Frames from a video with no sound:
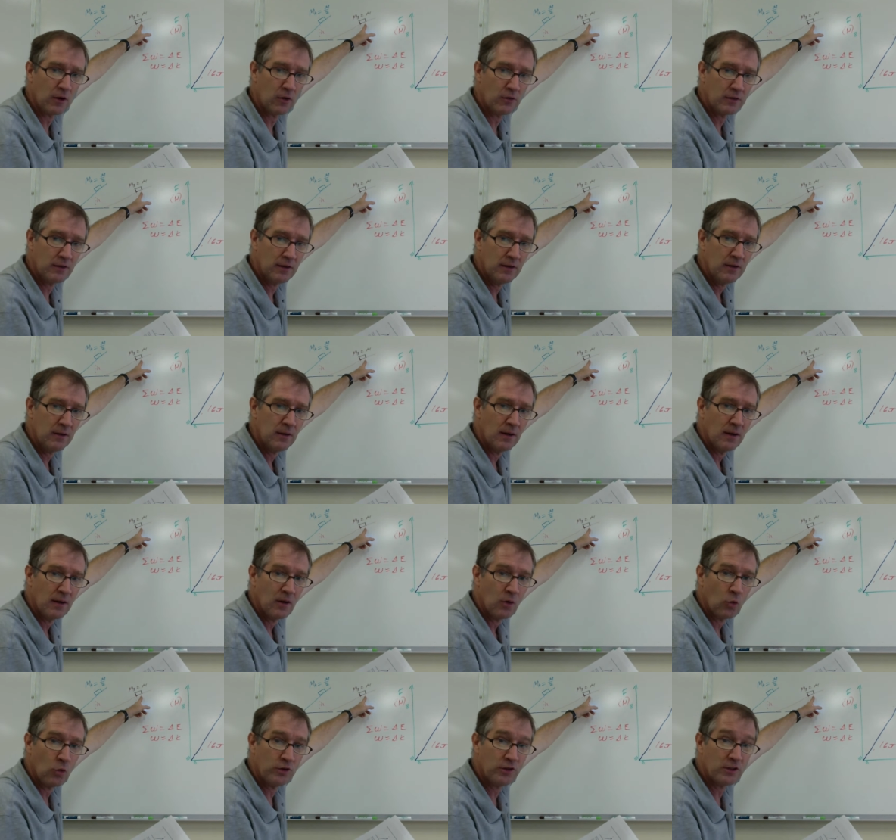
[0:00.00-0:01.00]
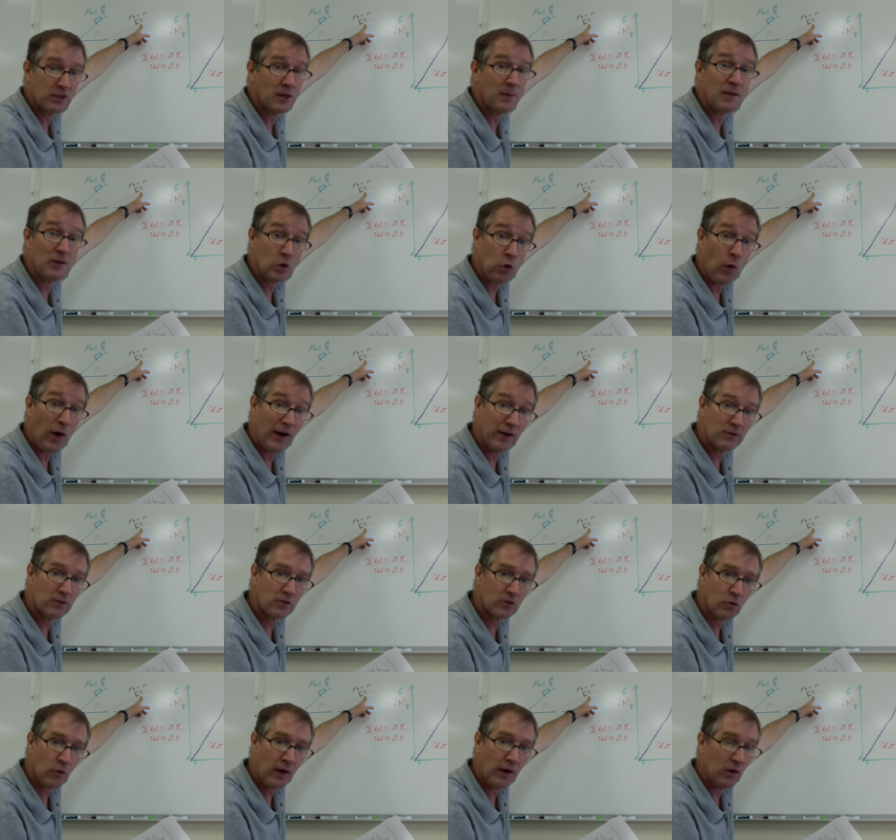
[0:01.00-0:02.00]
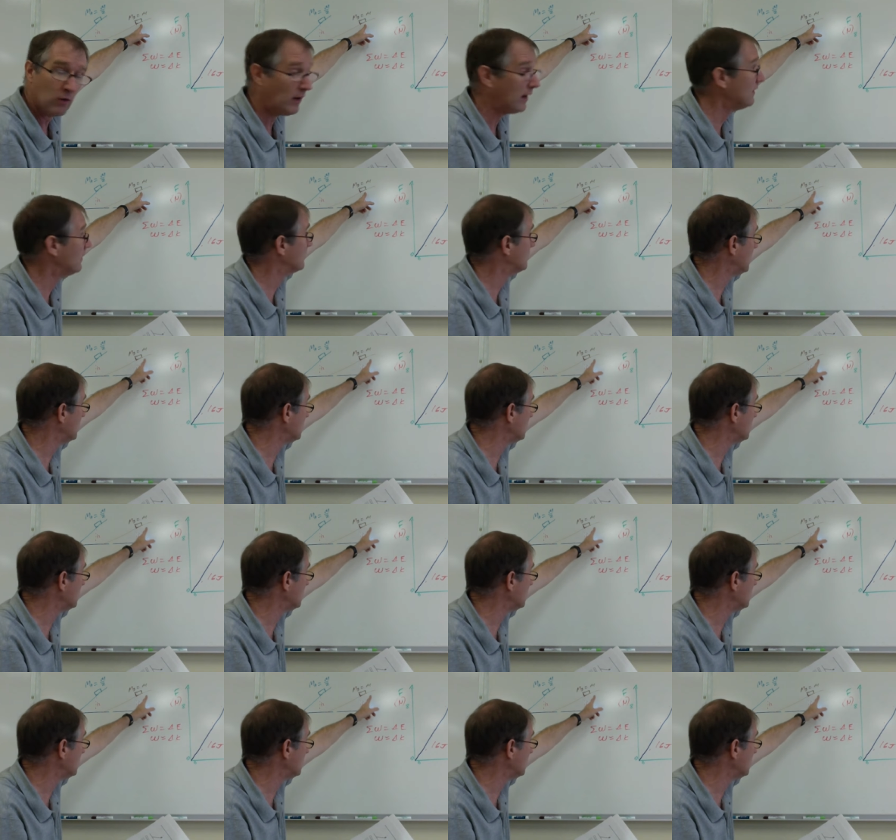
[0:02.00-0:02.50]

energy, which is going to be twice as great, right? It's